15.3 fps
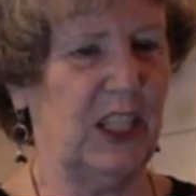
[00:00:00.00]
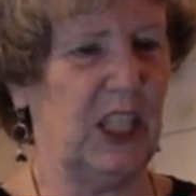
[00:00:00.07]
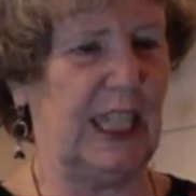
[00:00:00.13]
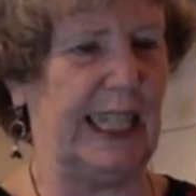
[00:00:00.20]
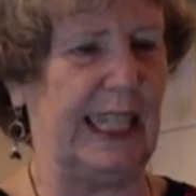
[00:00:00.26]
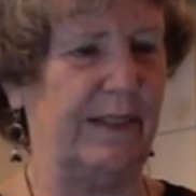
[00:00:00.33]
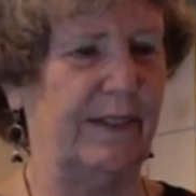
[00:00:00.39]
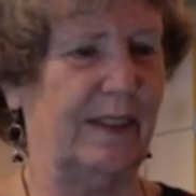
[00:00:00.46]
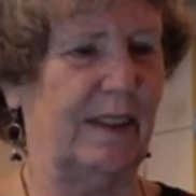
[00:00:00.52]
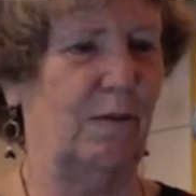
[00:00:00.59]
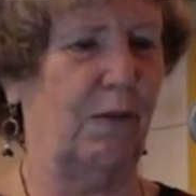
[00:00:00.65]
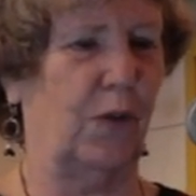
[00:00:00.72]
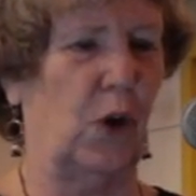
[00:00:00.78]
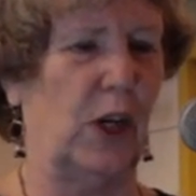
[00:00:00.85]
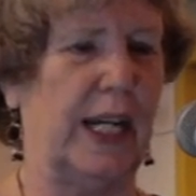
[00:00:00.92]
She lives in
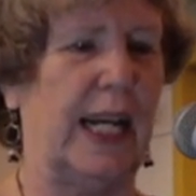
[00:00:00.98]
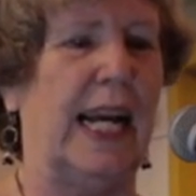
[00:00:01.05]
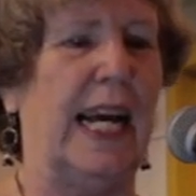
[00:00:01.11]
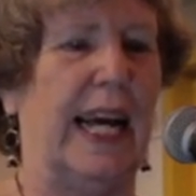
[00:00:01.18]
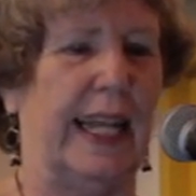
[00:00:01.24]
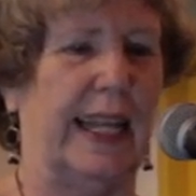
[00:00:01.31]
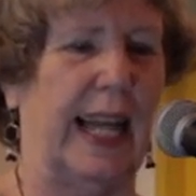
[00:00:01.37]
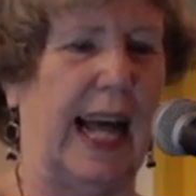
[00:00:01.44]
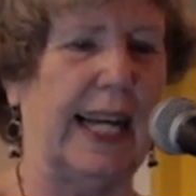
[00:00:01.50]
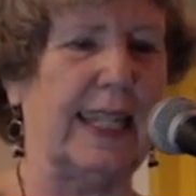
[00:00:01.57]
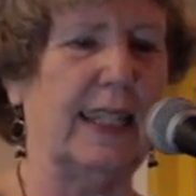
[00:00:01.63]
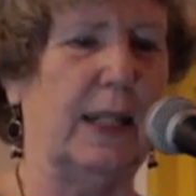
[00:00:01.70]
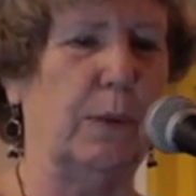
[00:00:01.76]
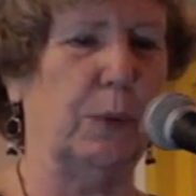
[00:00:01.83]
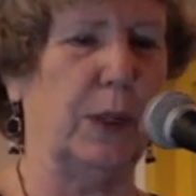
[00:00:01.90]
Fort
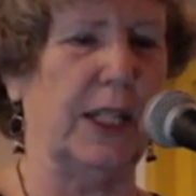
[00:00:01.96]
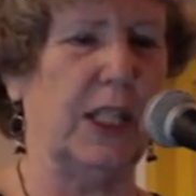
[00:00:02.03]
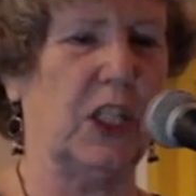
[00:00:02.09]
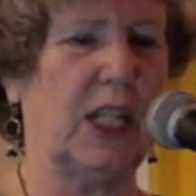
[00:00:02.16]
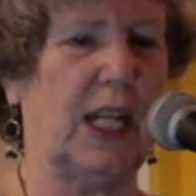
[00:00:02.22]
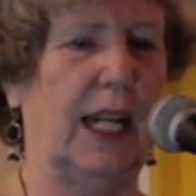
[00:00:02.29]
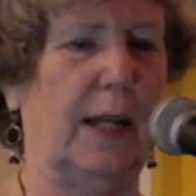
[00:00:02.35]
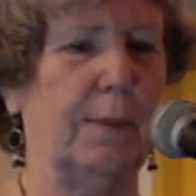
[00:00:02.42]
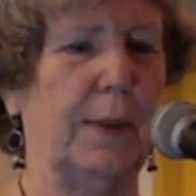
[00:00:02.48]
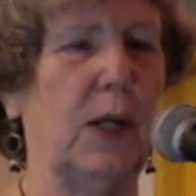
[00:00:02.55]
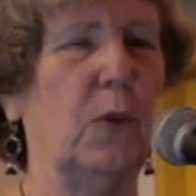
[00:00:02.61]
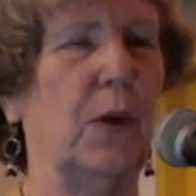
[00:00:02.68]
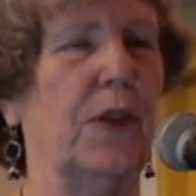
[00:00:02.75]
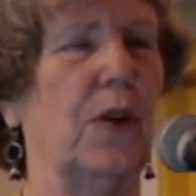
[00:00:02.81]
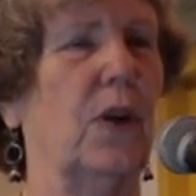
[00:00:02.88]
Langley, British
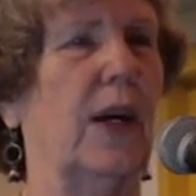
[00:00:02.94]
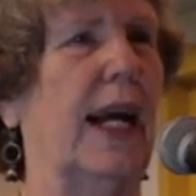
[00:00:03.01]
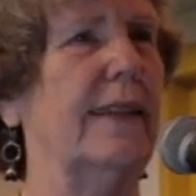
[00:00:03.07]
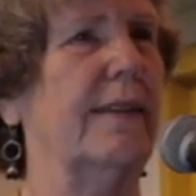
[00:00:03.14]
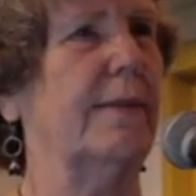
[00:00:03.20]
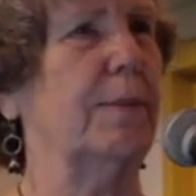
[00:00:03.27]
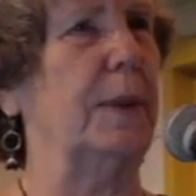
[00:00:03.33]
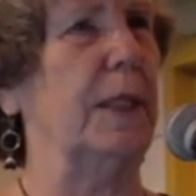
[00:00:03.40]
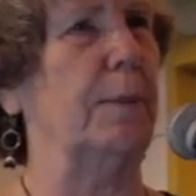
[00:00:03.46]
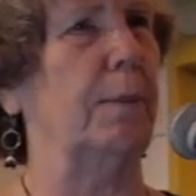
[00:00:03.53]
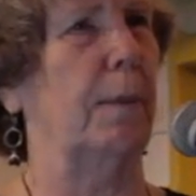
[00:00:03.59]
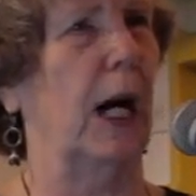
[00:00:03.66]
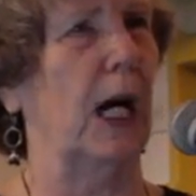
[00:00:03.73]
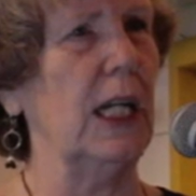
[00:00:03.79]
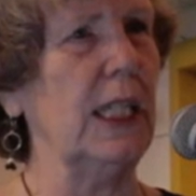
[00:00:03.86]
Columbia, with her husband
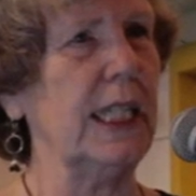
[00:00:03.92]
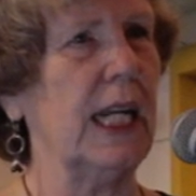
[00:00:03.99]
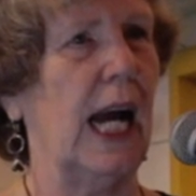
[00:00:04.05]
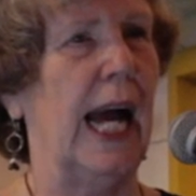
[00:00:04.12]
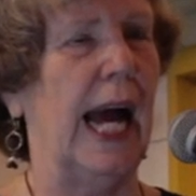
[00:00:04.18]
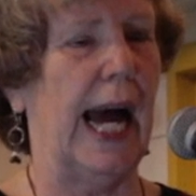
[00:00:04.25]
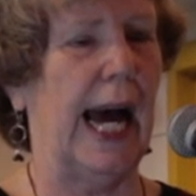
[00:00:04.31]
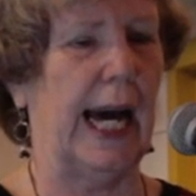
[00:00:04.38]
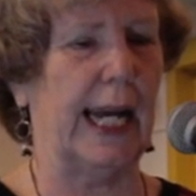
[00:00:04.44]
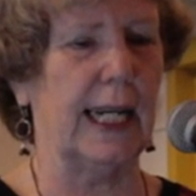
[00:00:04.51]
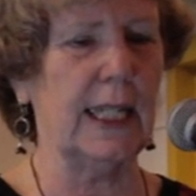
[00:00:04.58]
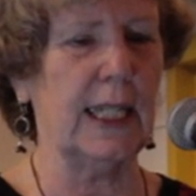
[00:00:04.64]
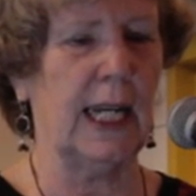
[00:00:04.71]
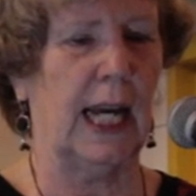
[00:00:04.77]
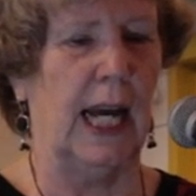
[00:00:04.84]
Mark
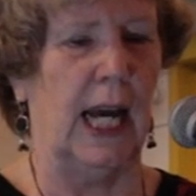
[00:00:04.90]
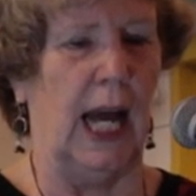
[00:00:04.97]
Haddock.